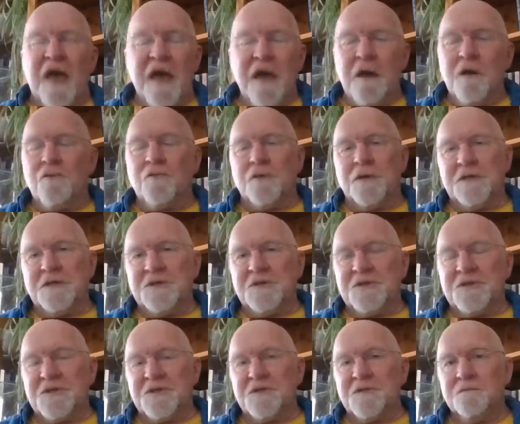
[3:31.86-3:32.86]

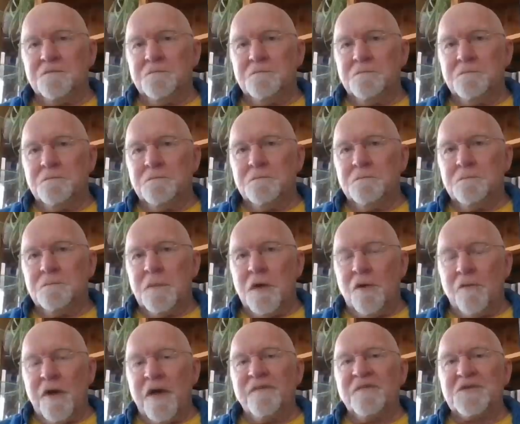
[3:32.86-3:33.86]
Aries
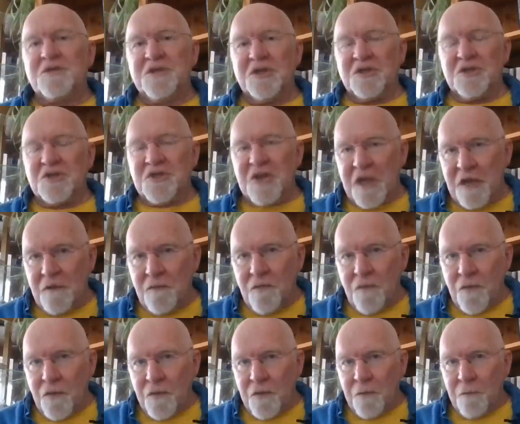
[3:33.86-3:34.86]
around the
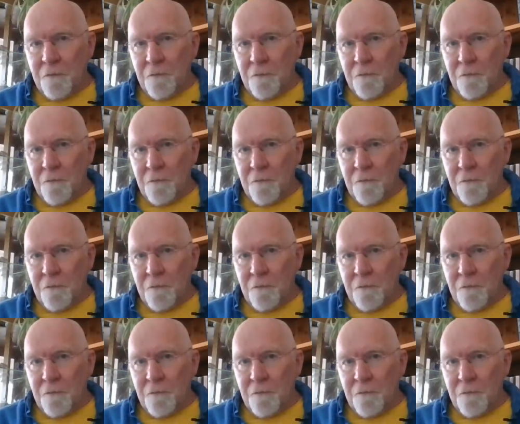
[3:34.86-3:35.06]
16th